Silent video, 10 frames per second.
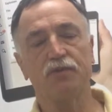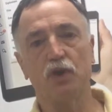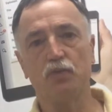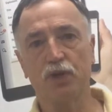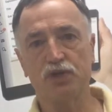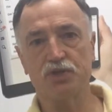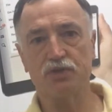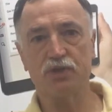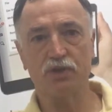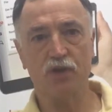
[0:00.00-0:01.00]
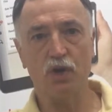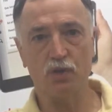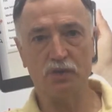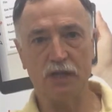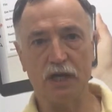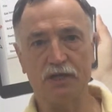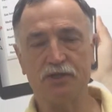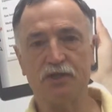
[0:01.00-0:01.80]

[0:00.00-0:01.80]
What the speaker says: flow pressure to your hose lines?